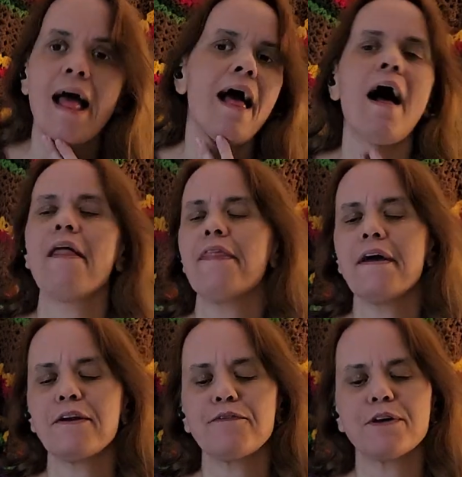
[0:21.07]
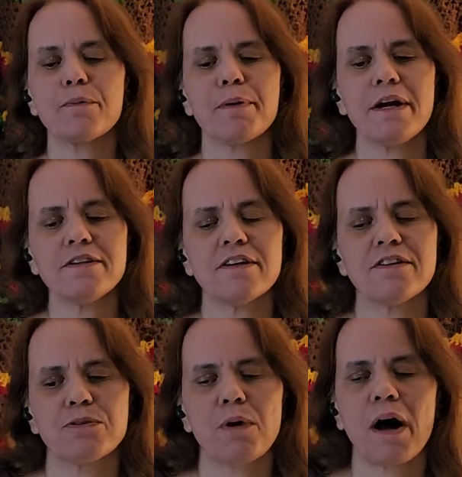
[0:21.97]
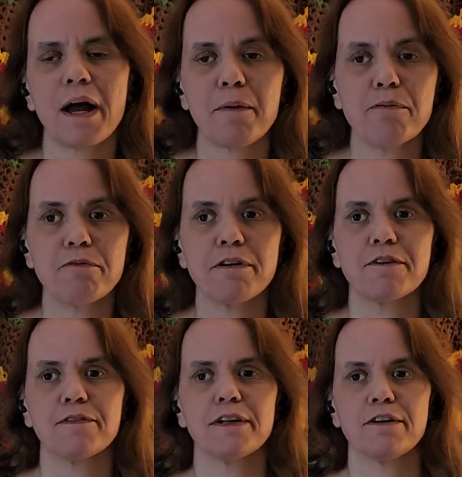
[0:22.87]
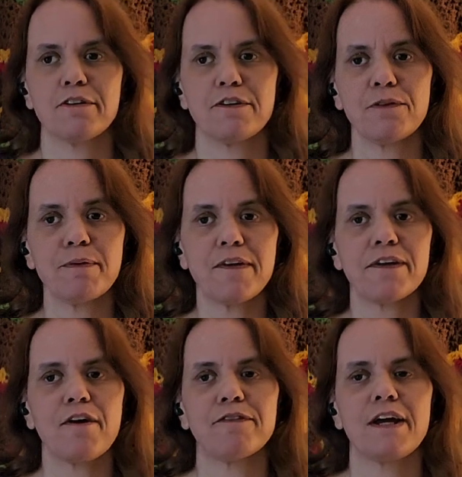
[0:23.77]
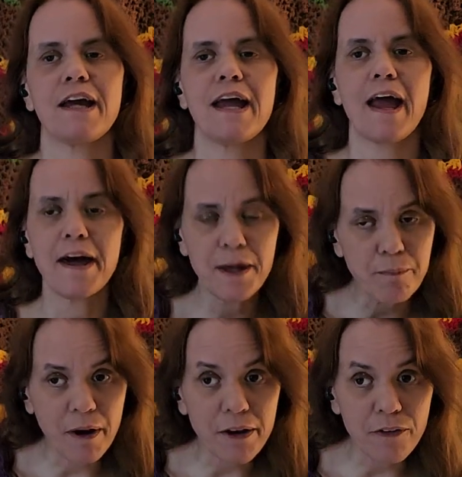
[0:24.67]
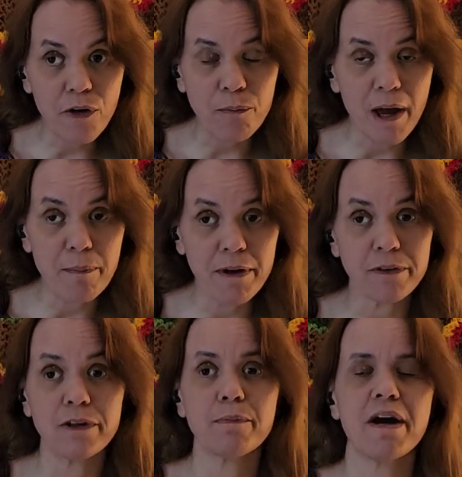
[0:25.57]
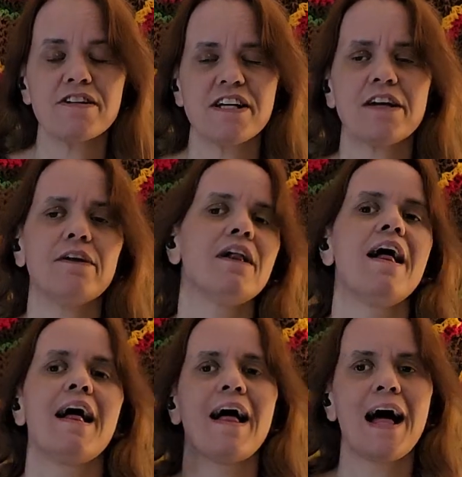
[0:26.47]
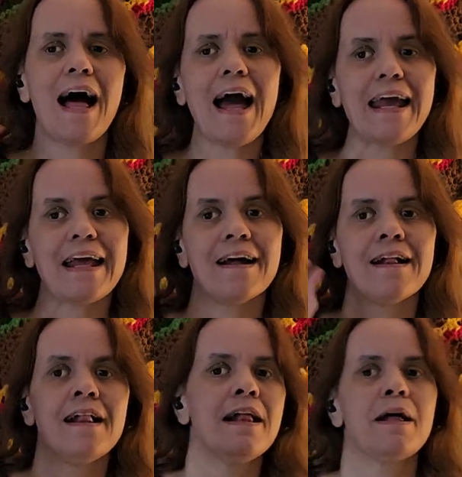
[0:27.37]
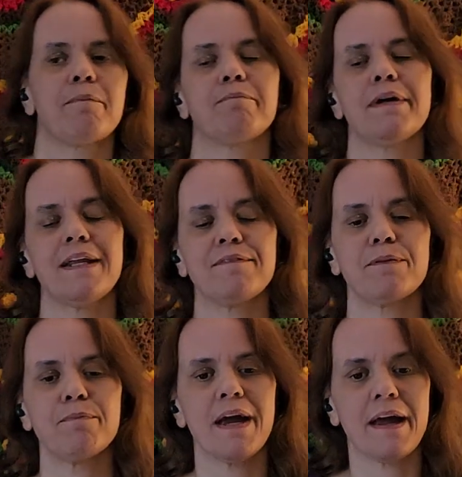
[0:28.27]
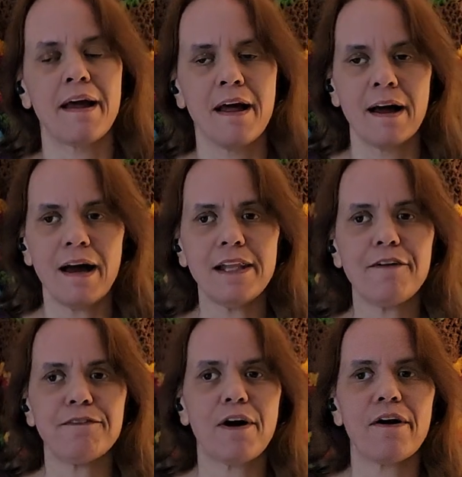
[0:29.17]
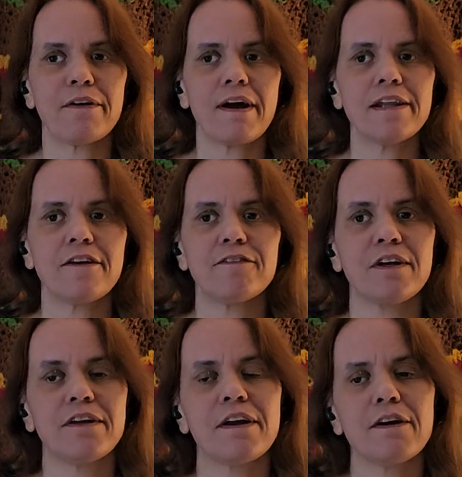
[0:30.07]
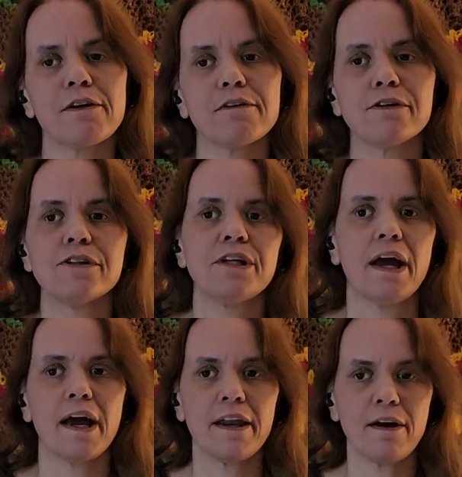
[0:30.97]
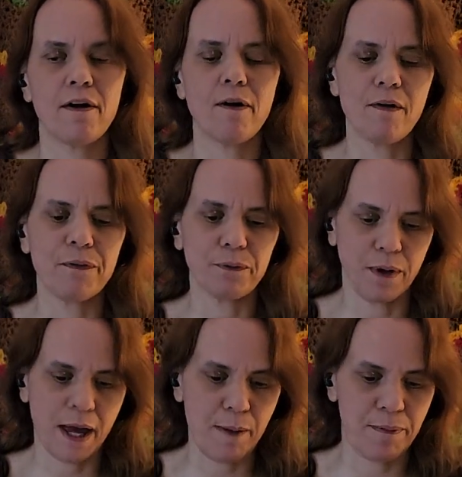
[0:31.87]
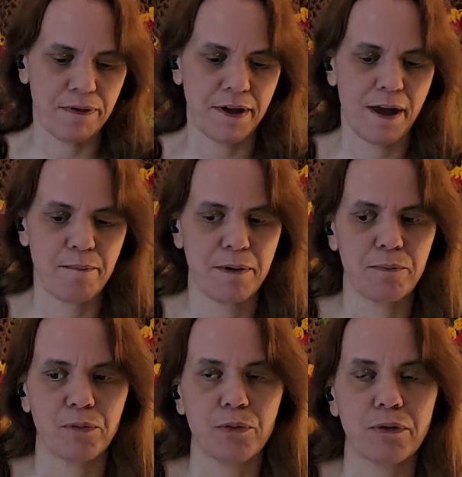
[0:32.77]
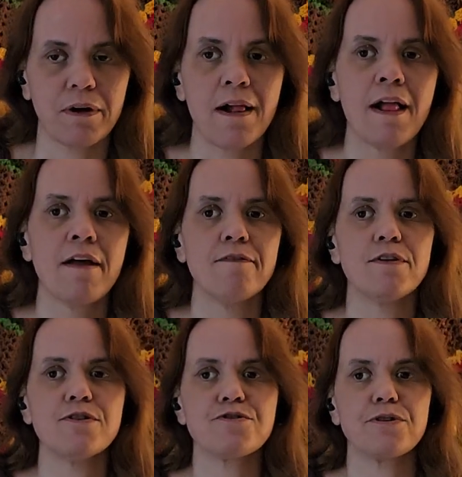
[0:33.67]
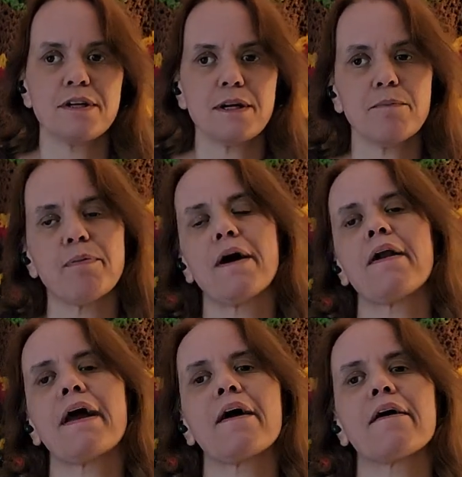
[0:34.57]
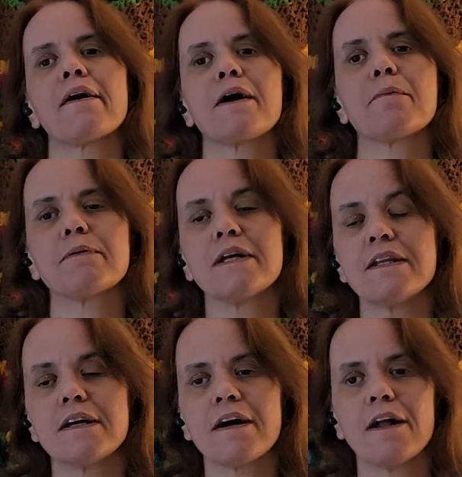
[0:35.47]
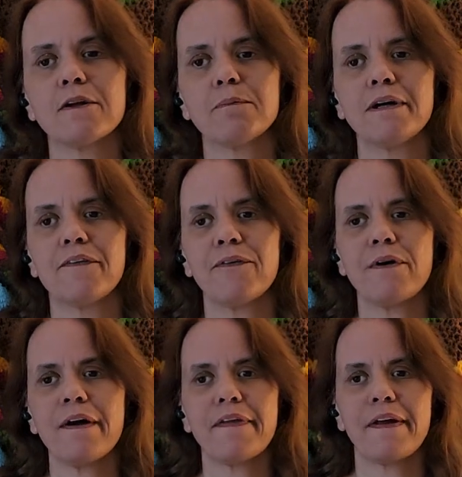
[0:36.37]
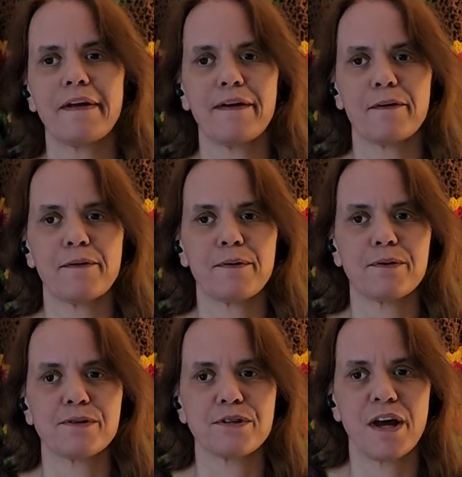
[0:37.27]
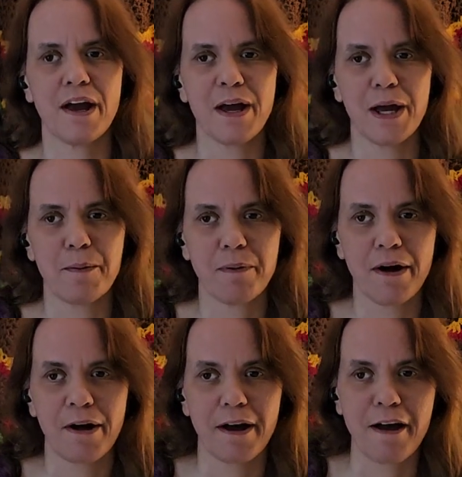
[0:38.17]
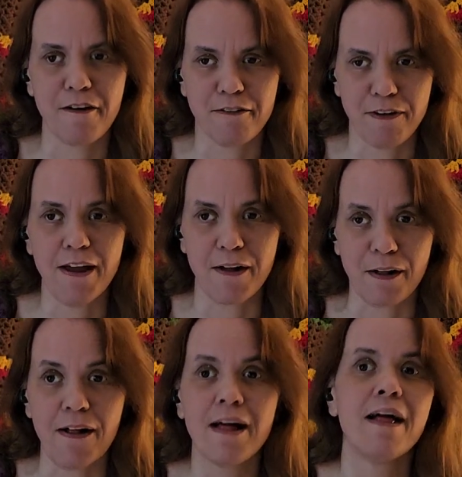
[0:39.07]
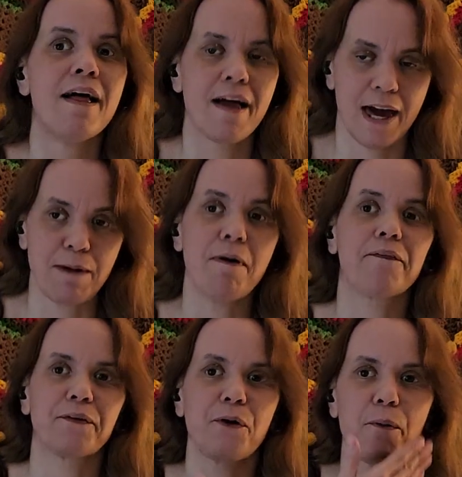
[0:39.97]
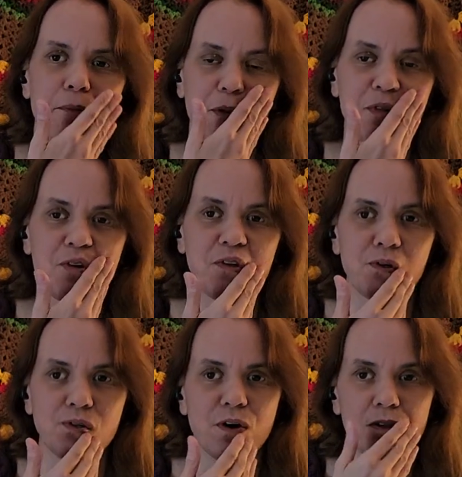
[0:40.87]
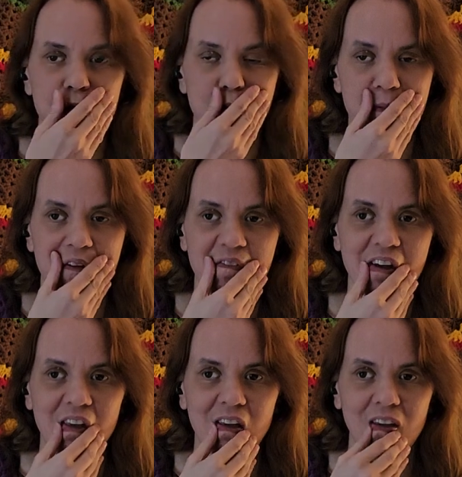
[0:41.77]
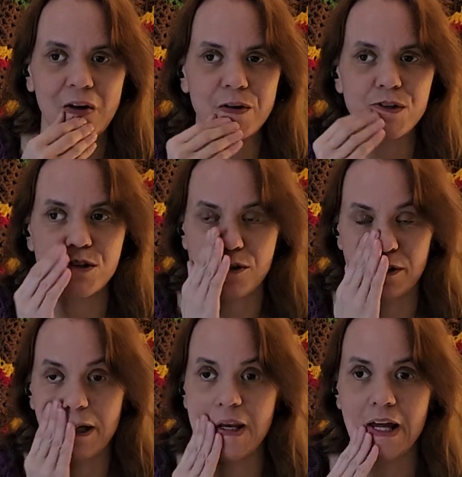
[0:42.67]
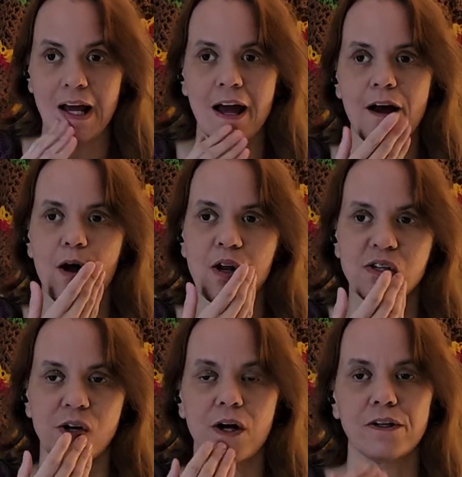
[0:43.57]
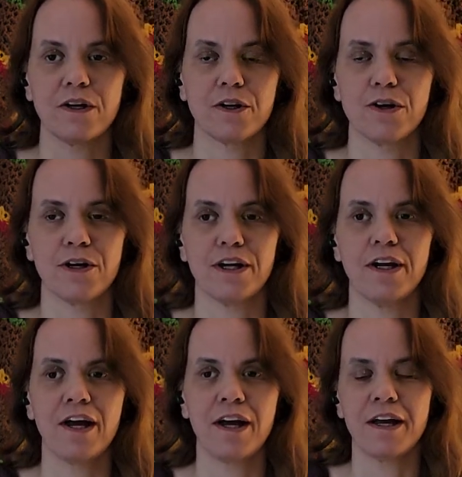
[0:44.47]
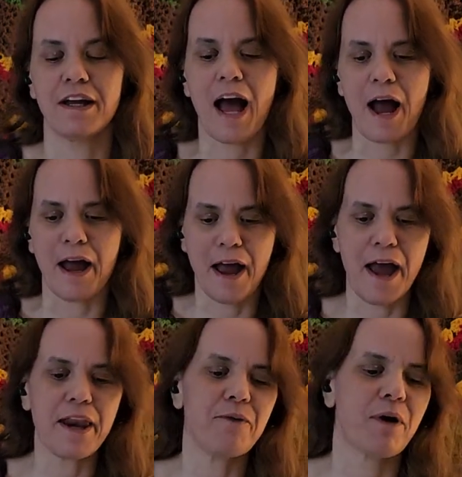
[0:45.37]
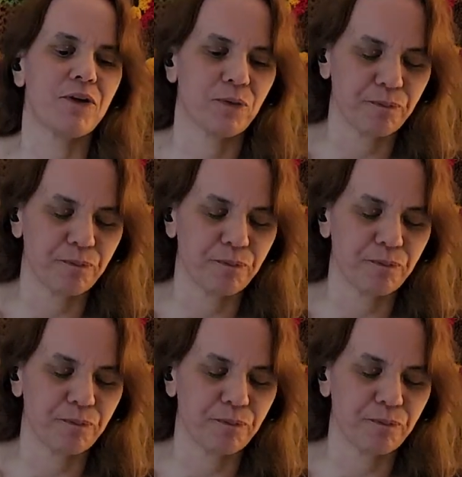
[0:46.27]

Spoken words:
And thank you for your patience while I briefly introduce myself to anybody who might be new to my channel. Hi. My name's May. I love yarn, I love to knit and crochet, and I also happen to have been born visually impaired and completely colorblind, so I knit and crochet by feel. And I'm also hoping there's no chocolate on my face because I was just eating a chocolate cookie. Yeah, anyways.